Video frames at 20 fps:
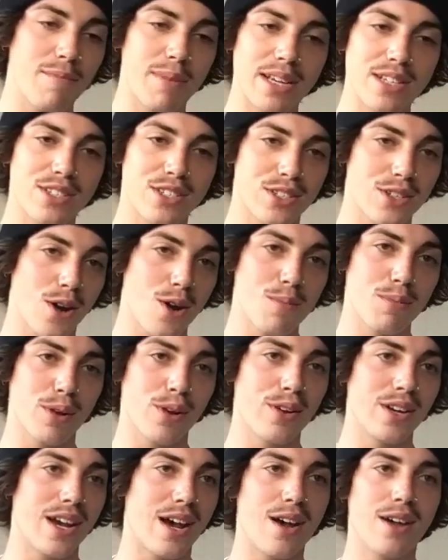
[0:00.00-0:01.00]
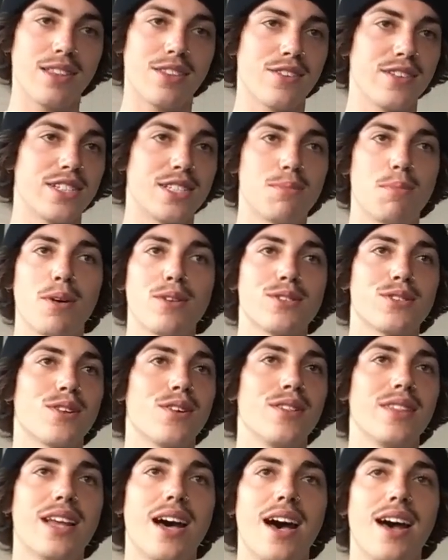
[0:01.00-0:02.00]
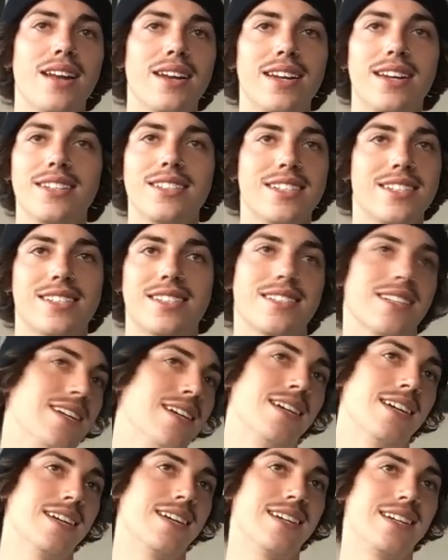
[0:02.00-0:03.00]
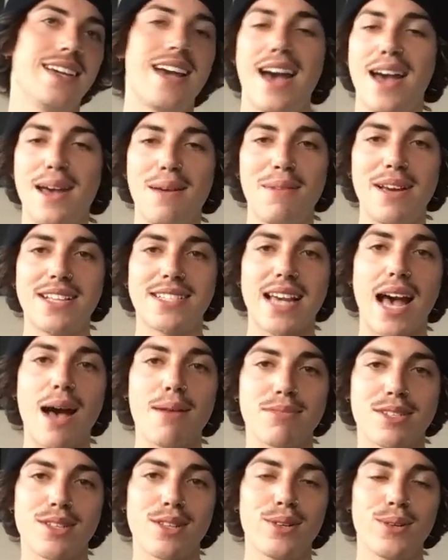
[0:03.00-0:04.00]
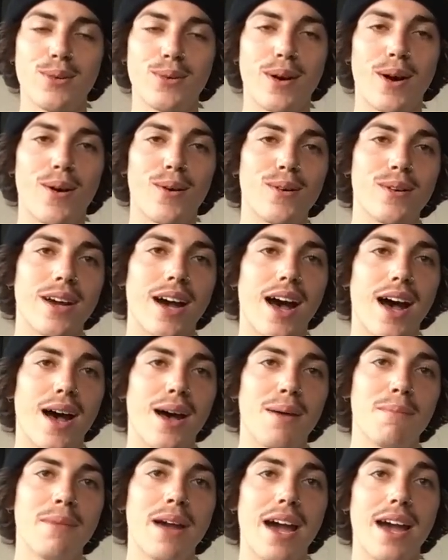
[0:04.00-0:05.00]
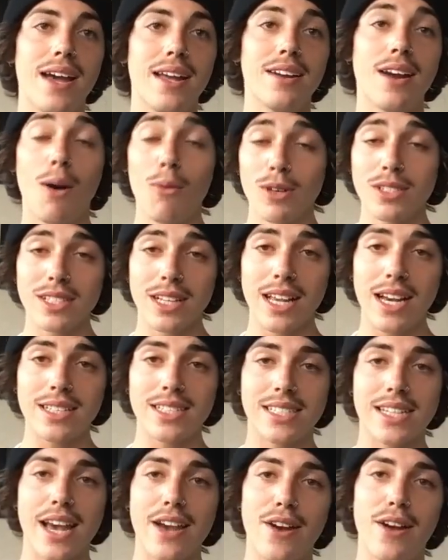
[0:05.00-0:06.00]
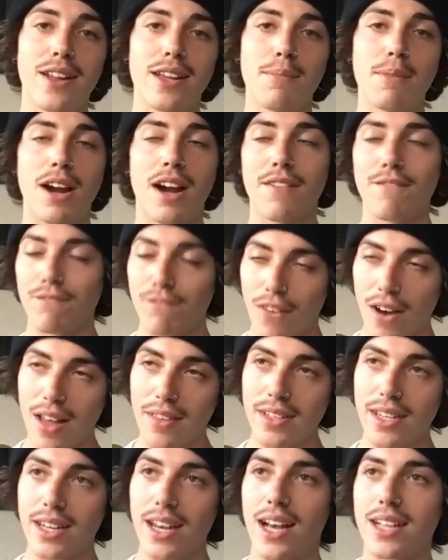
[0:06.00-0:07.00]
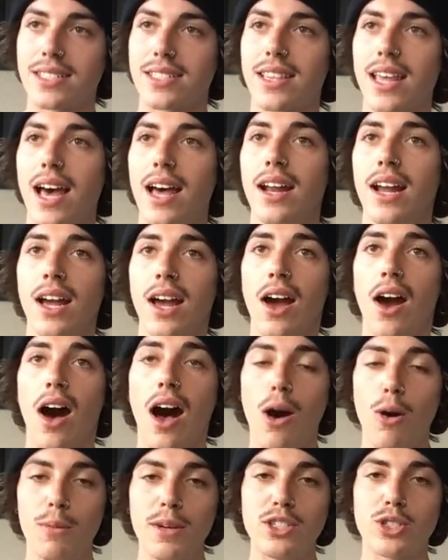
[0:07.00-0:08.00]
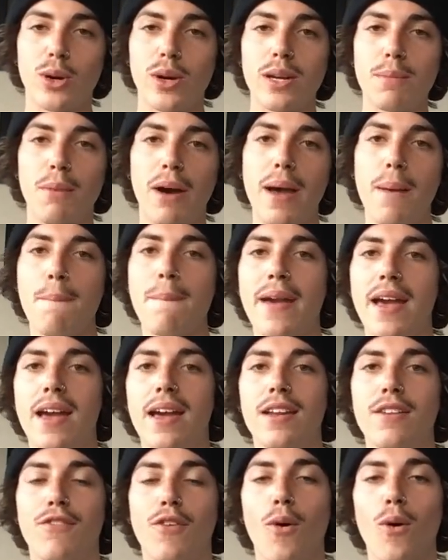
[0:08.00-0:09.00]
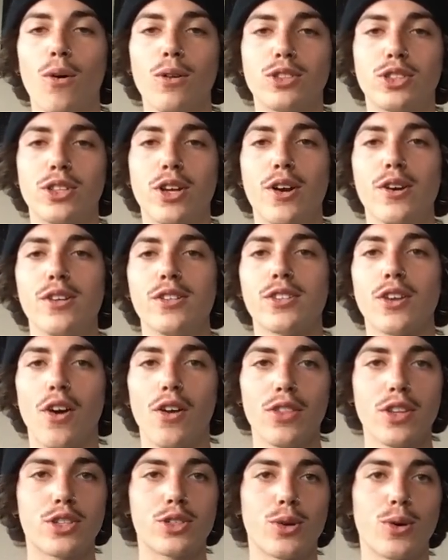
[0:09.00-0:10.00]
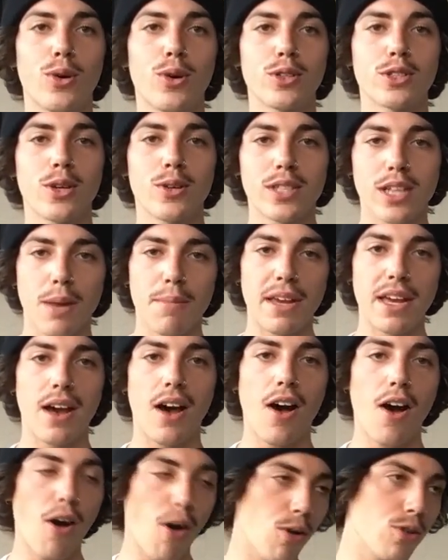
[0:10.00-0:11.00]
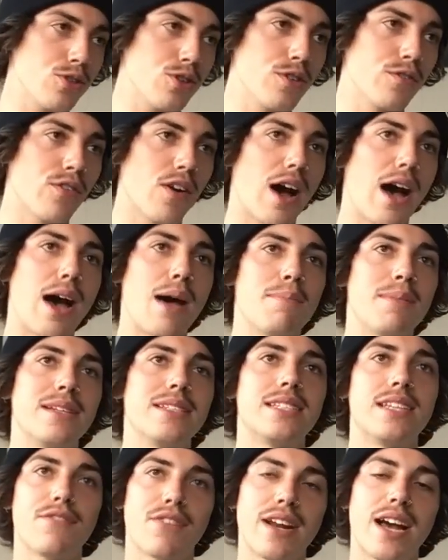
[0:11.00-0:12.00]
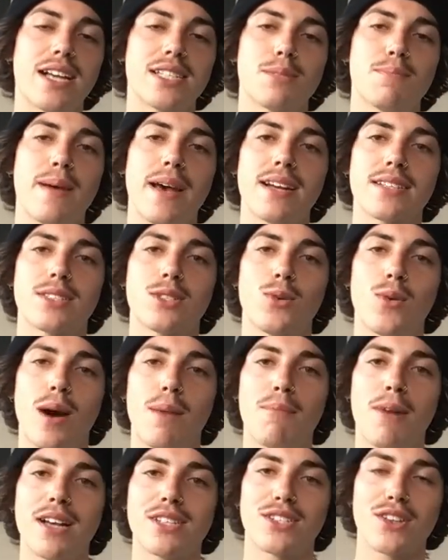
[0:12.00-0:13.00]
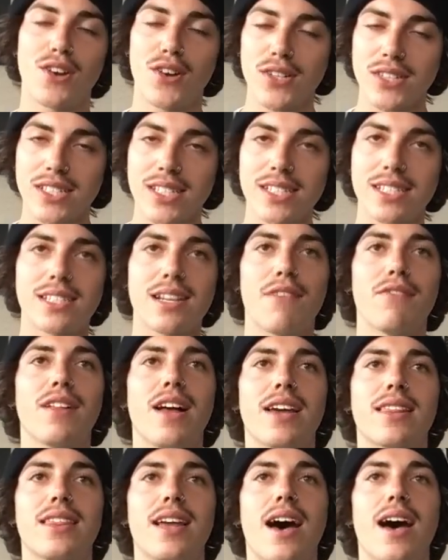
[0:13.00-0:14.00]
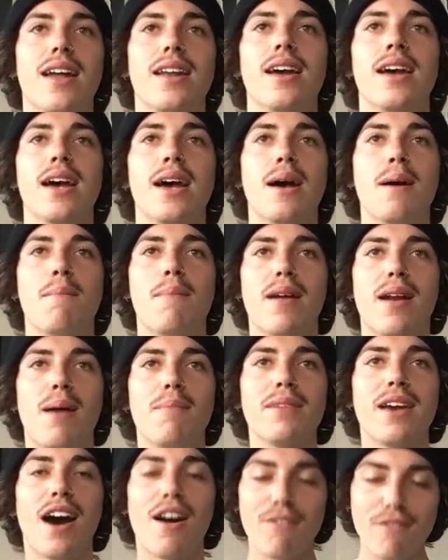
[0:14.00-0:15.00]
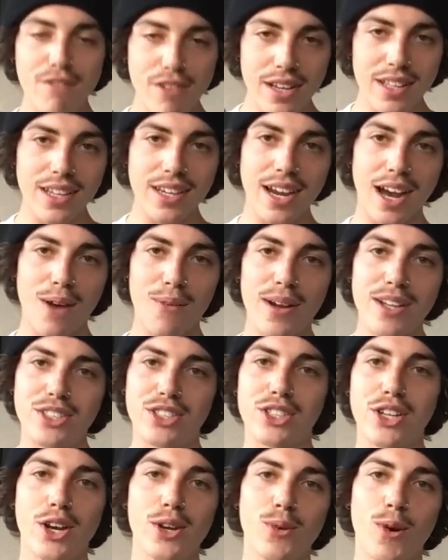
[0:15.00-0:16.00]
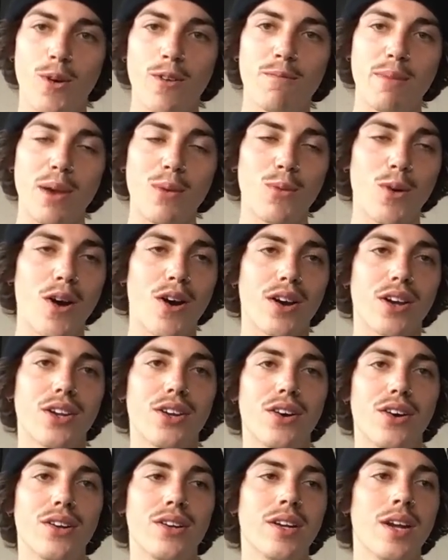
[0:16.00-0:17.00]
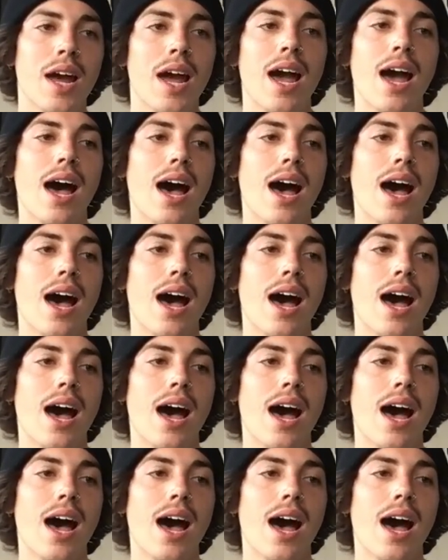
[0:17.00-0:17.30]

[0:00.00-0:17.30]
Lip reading: I've been so blown out at the response on that. It means the absolute world. And I wasn't allowed to say it earlier, but I can finally announce that I'll be joined by a band for all shows on the tour. So it's going to be a whole new vibe and different aspect to my songs and stuff like that. But I really can't wait to show you what we've been working on.